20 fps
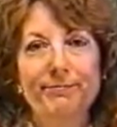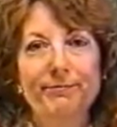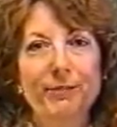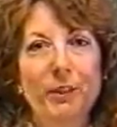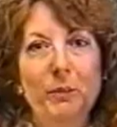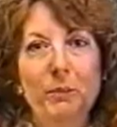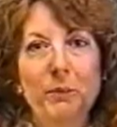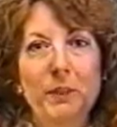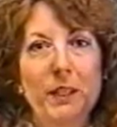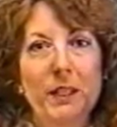
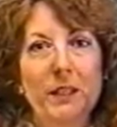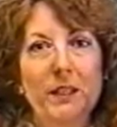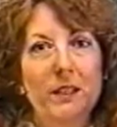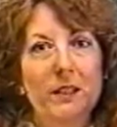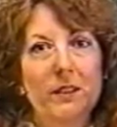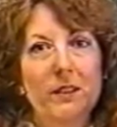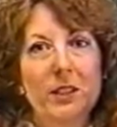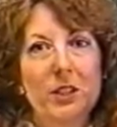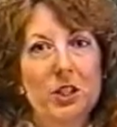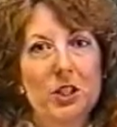From
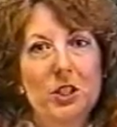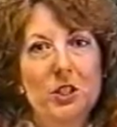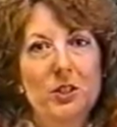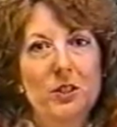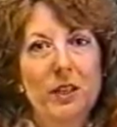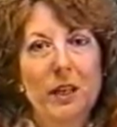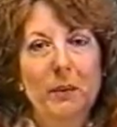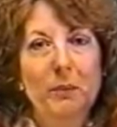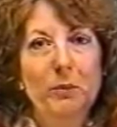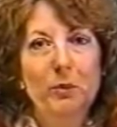there it just
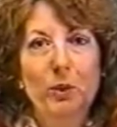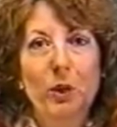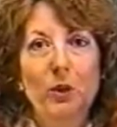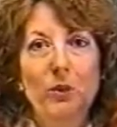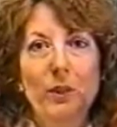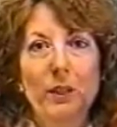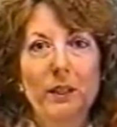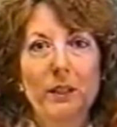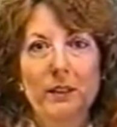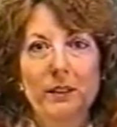kept
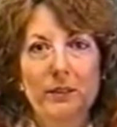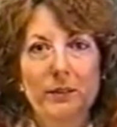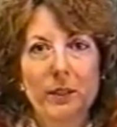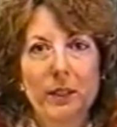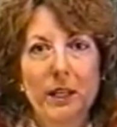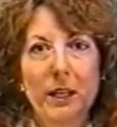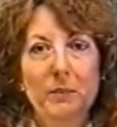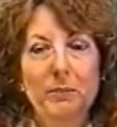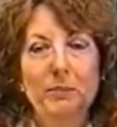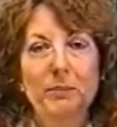growing, and we
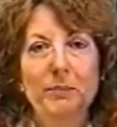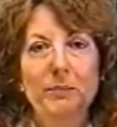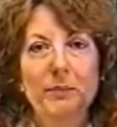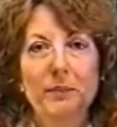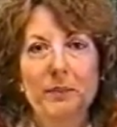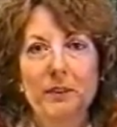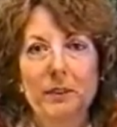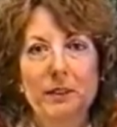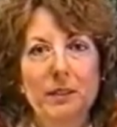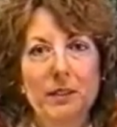kept
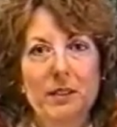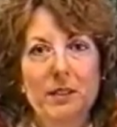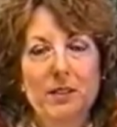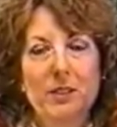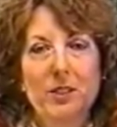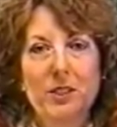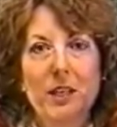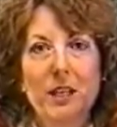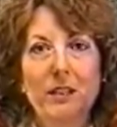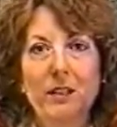
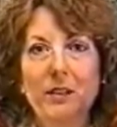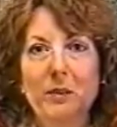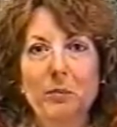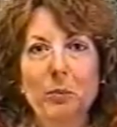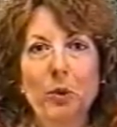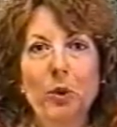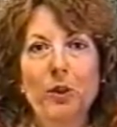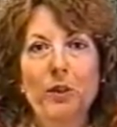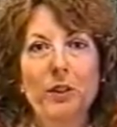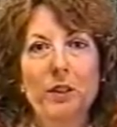selling
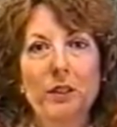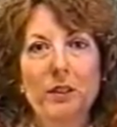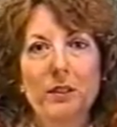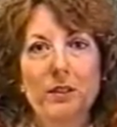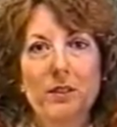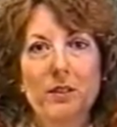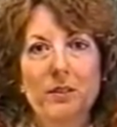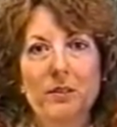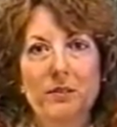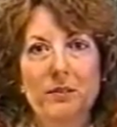more
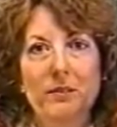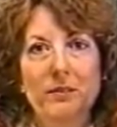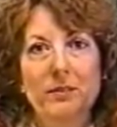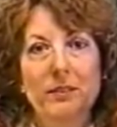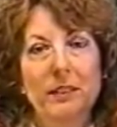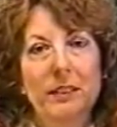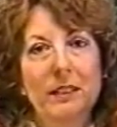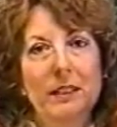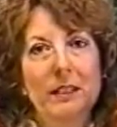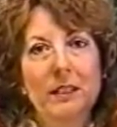things, and
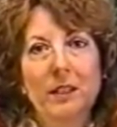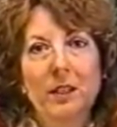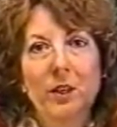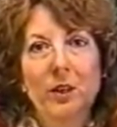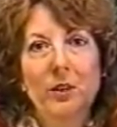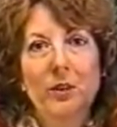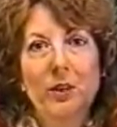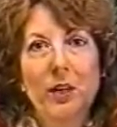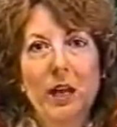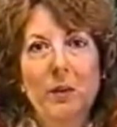
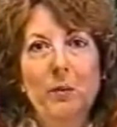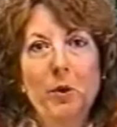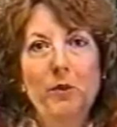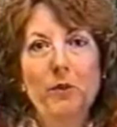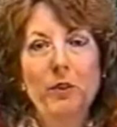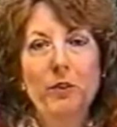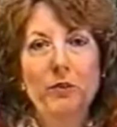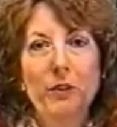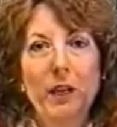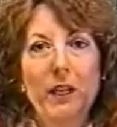came
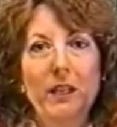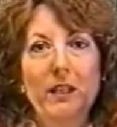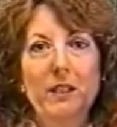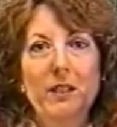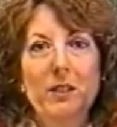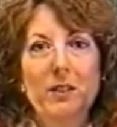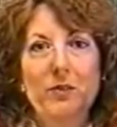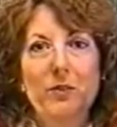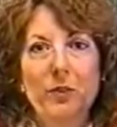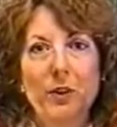over to Vegas
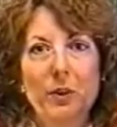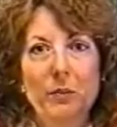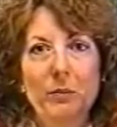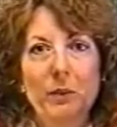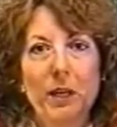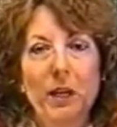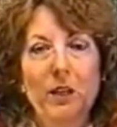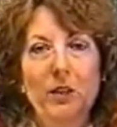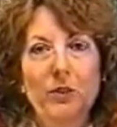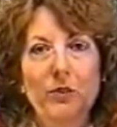from
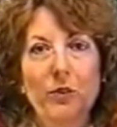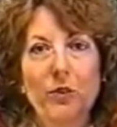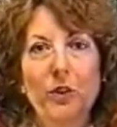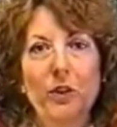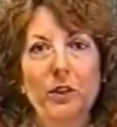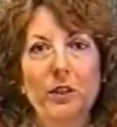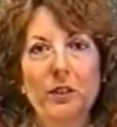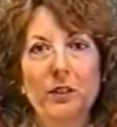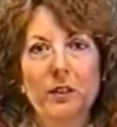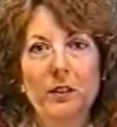
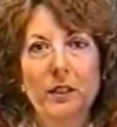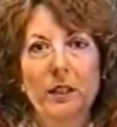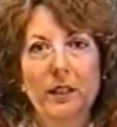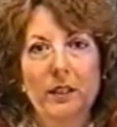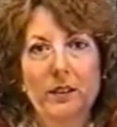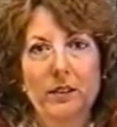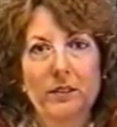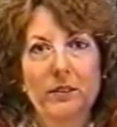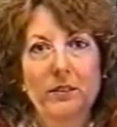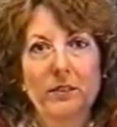California,
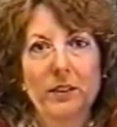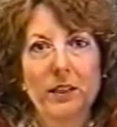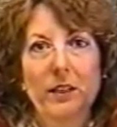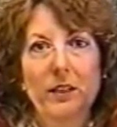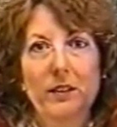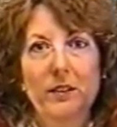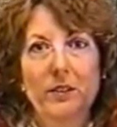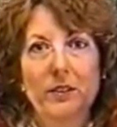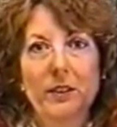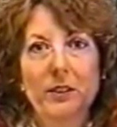and
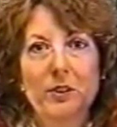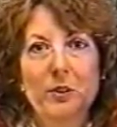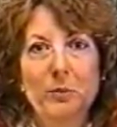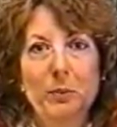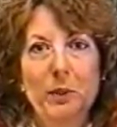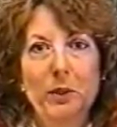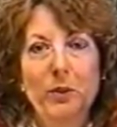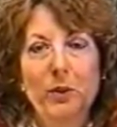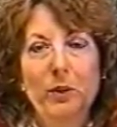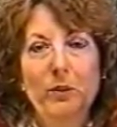things have
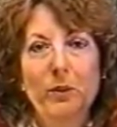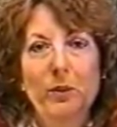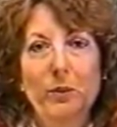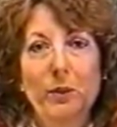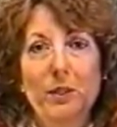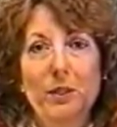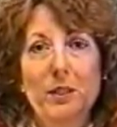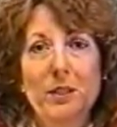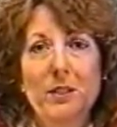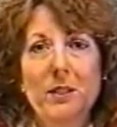been going real
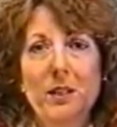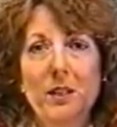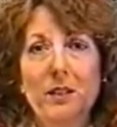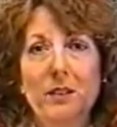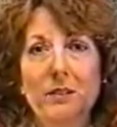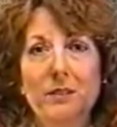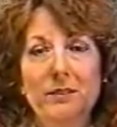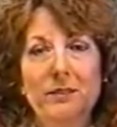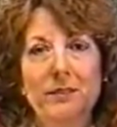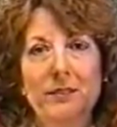well since
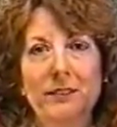then.